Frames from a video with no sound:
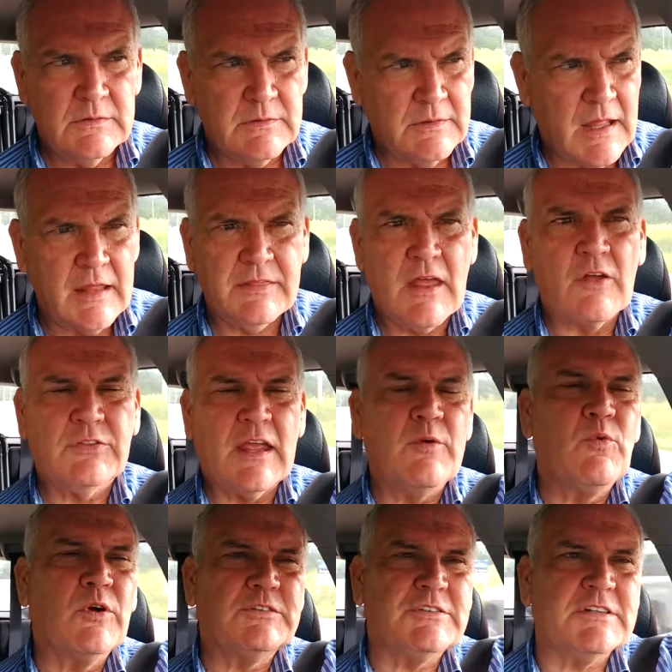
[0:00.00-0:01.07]
they thought they
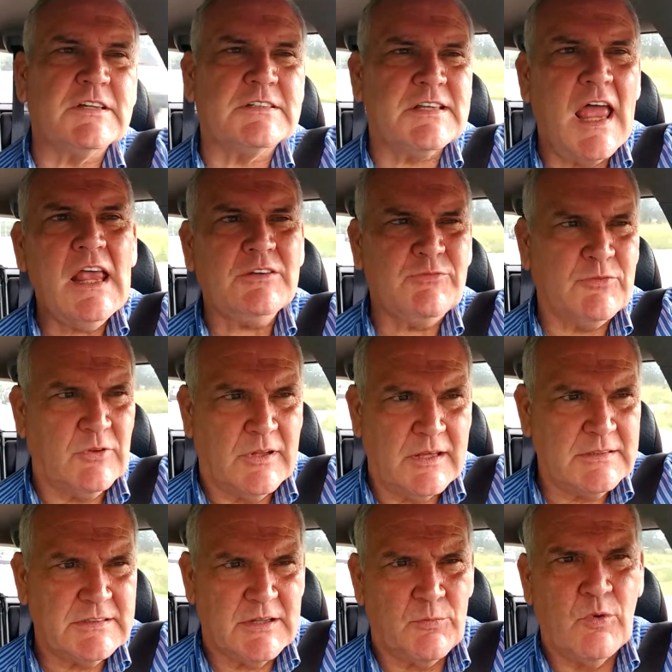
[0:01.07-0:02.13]
were successful.
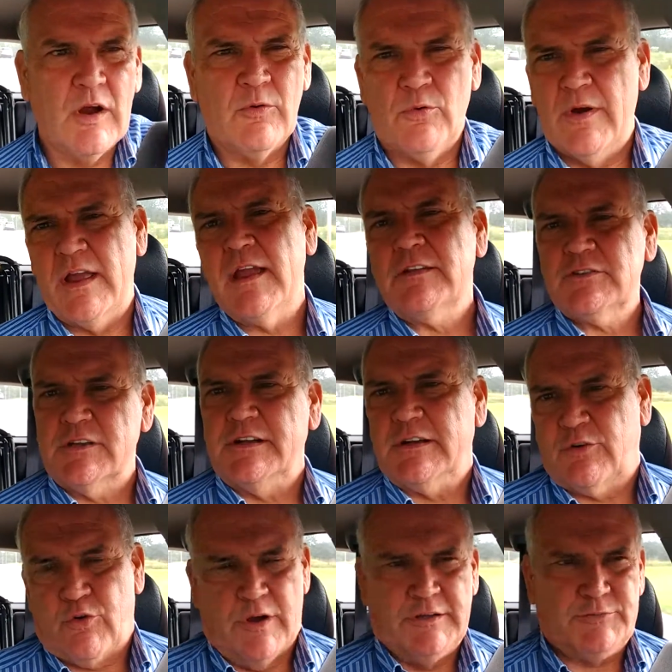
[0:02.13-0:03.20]
They said, we're rich and
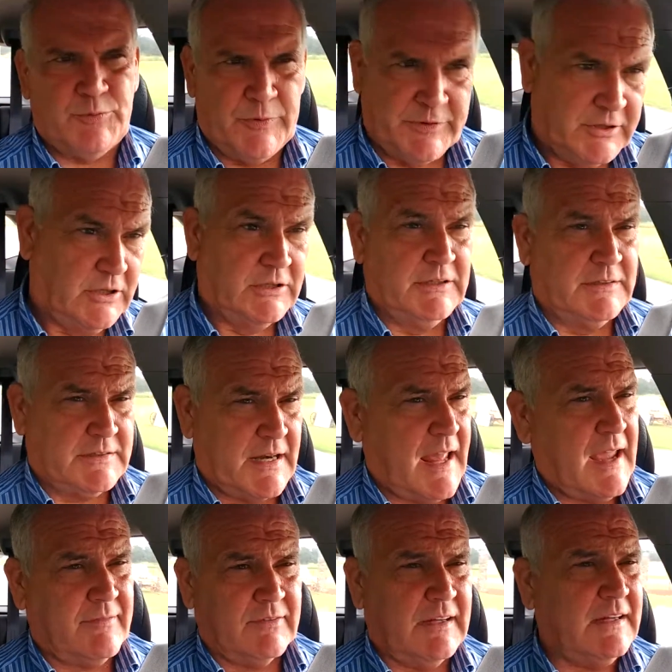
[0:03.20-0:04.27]
increased with goods and
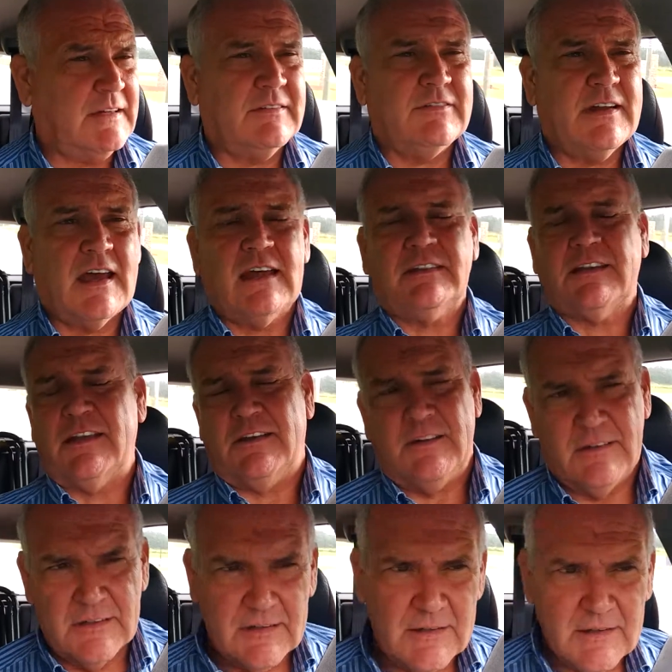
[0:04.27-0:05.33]
have need of
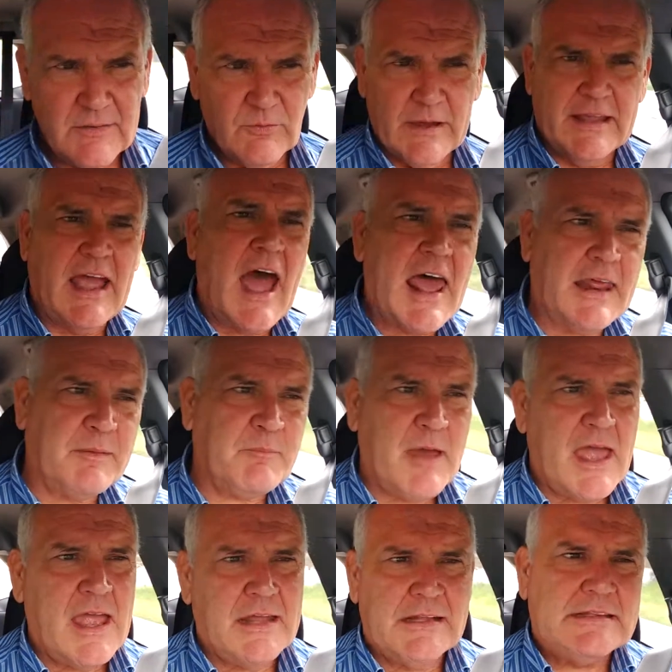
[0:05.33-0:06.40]
nothing. We got it
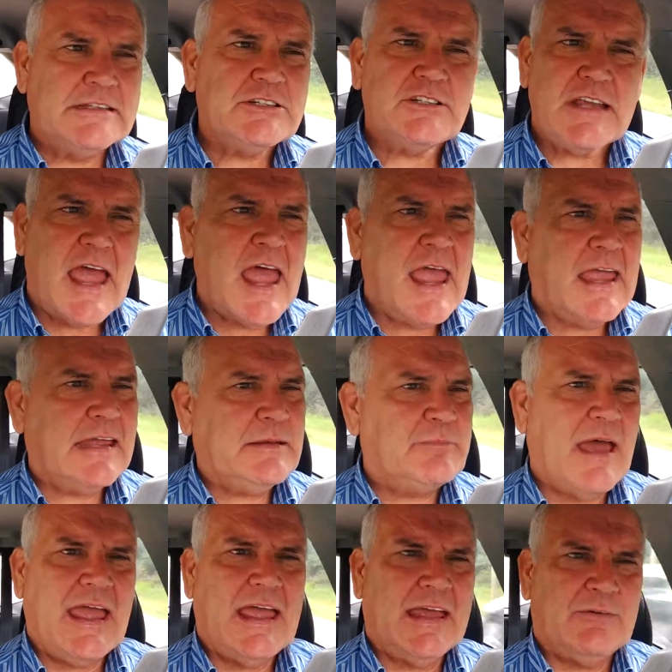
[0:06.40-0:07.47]
made in the shade,
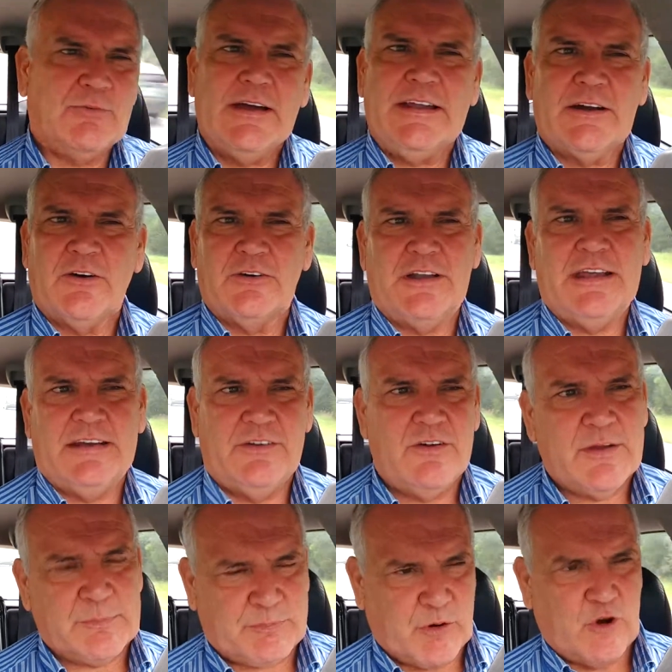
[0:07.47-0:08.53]
man. We don't need
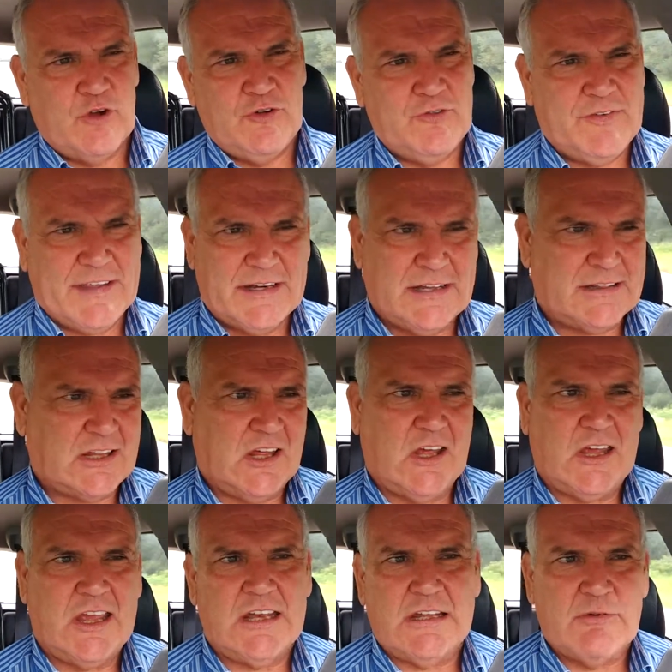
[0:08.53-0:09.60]
to improve
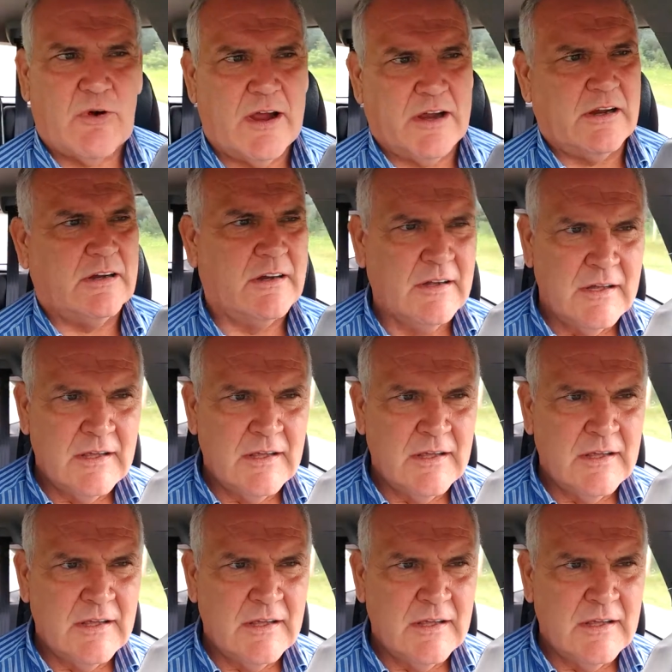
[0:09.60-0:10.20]
anything anywhere.